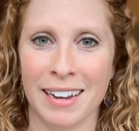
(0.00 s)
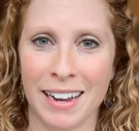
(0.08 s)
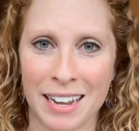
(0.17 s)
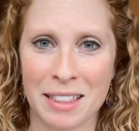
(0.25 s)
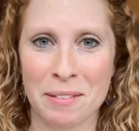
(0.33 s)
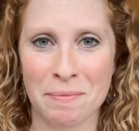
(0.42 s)

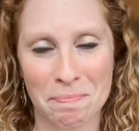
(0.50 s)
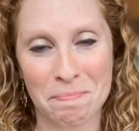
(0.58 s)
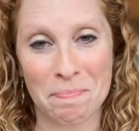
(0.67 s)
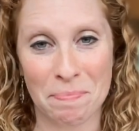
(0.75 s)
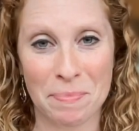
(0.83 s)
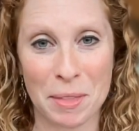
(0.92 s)
And
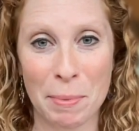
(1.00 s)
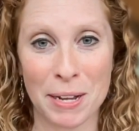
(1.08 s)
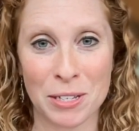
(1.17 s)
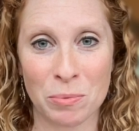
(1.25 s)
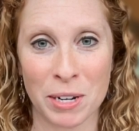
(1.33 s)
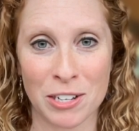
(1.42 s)
the
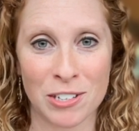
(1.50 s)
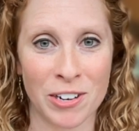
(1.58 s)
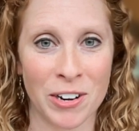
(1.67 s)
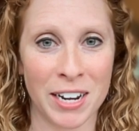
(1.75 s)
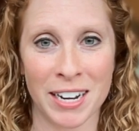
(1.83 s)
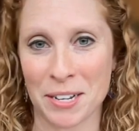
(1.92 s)
best way to
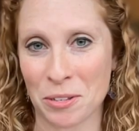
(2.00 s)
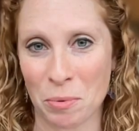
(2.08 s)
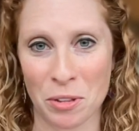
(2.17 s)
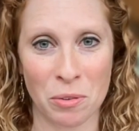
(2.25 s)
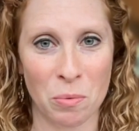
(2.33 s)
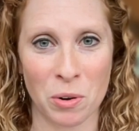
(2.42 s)
start it is
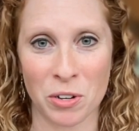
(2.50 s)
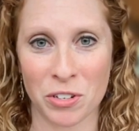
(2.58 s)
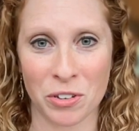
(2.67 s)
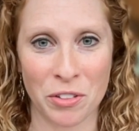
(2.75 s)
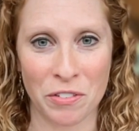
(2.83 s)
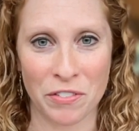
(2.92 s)
with the worst
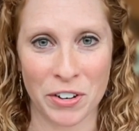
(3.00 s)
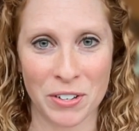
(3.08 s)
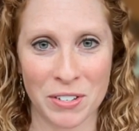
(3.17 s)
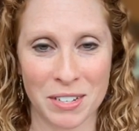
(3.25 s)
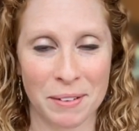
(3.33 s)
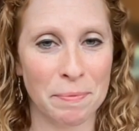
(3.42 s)
or the
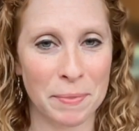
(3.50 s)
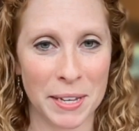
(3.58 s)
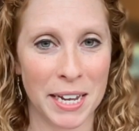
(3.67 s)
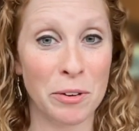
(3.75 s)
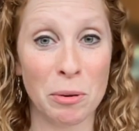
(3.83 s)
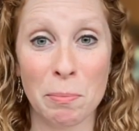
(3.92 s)
first.
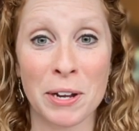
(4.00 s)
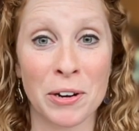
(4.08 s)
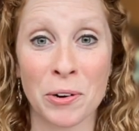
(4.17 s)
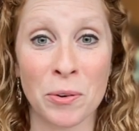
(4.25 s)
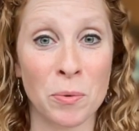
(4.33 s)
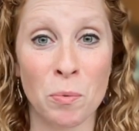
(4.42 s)
It would be a
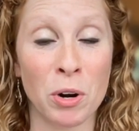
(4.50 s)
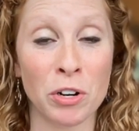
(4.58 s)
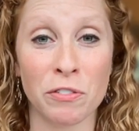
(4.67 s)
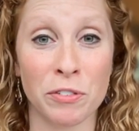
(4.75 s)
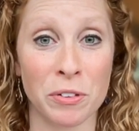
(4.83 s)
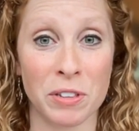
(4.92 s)

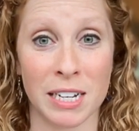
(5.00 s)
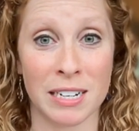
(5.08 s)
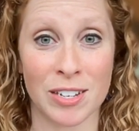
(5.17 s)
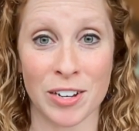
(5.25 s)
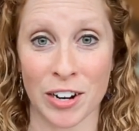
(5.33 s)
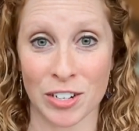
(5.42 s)
wonderful thing
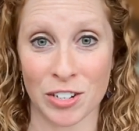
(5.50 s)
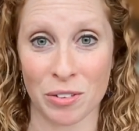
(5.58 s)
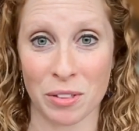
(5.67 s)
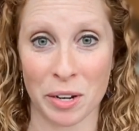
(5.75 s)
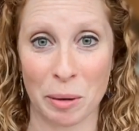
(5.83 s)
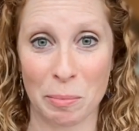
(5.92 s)
to talk to your
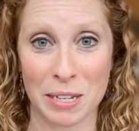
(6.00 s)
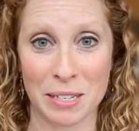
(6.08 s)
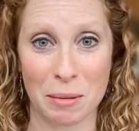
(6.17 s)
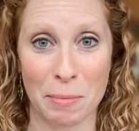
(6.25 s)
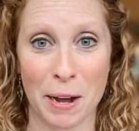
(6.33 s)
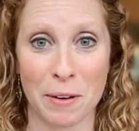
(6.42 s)
therapist
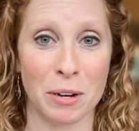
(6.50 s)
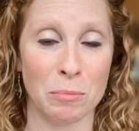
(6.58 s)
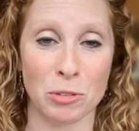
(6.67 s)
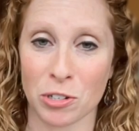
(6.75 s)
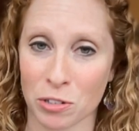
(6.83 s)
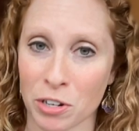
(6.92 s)
about. I'm
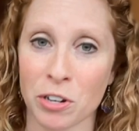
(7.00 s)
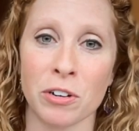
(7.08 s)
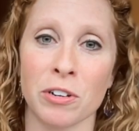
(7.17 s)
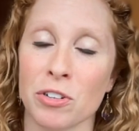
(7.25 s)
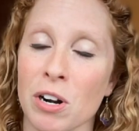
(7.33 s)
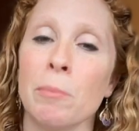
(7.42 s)
sure
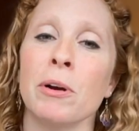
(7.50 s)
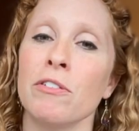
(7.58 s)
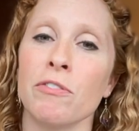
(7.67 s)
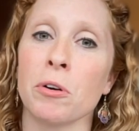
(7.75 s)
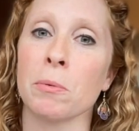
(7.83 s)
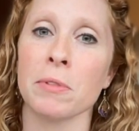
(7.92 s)
your trauma
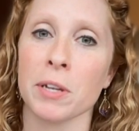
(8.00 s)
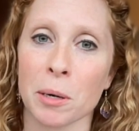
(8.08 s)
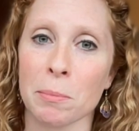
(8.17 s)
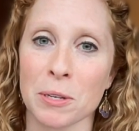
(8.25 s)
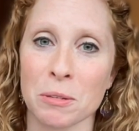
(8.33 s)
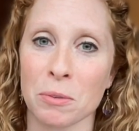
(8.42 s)
informed
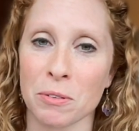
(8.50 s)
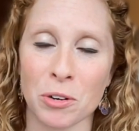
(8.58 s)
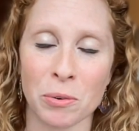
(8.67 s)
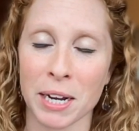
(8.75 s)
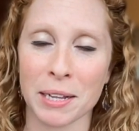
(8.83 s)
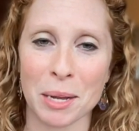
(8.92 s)
therapist would
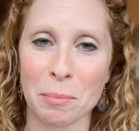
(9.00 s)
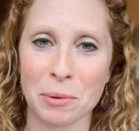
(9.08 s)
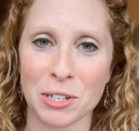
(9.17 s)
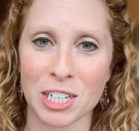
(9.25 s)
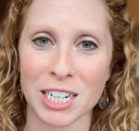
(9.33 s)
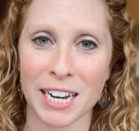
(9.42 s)
greatly
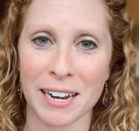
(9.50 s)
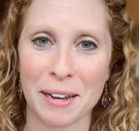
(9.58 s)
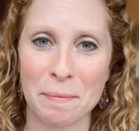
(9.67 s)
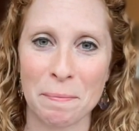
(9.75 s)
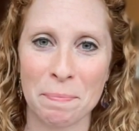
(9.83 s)
appreciate it.